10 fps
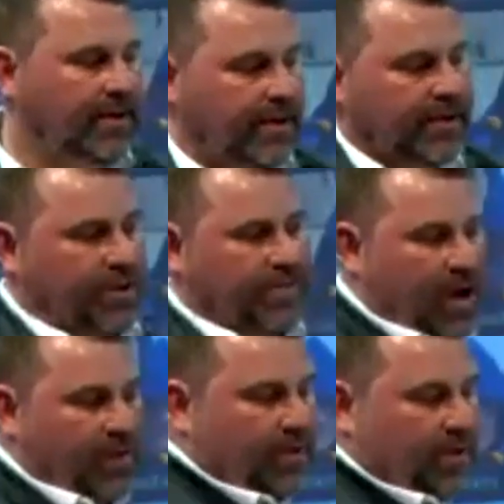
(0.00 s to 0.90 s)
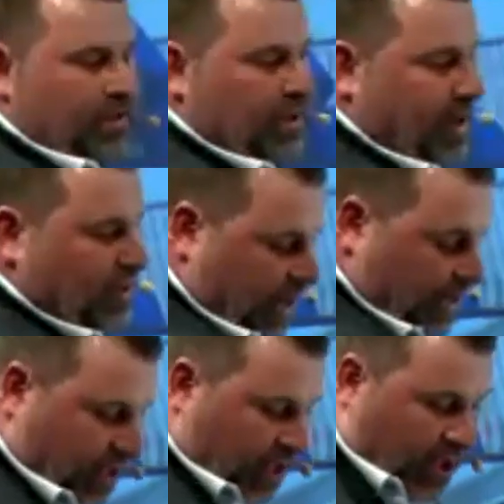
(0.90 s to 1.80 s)
to the moment you're
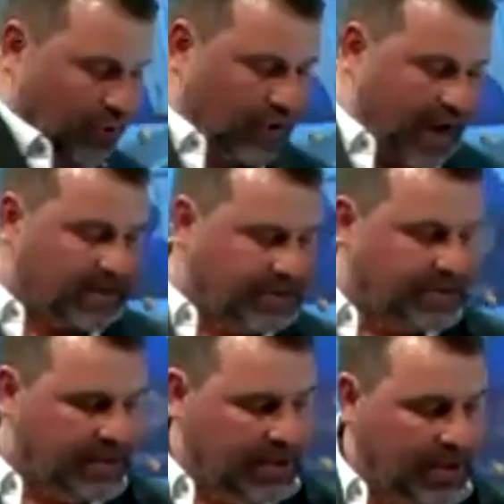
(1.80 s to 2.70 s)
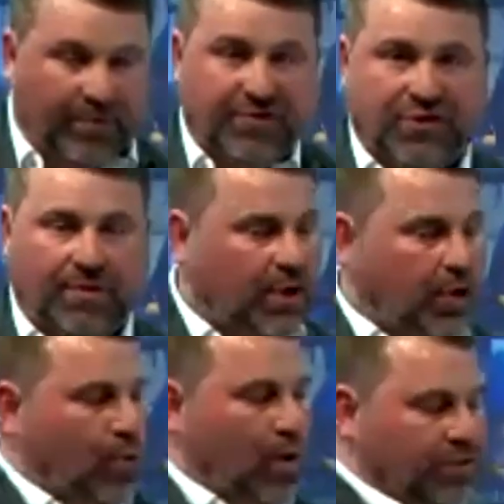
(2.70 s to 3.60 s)
exchanging contracts with somebody who
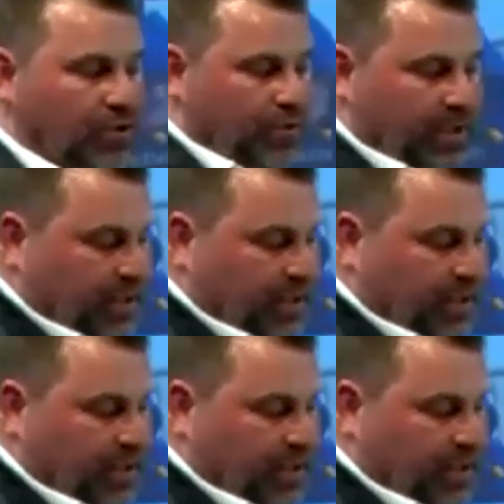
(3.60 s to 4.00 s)
wants or needs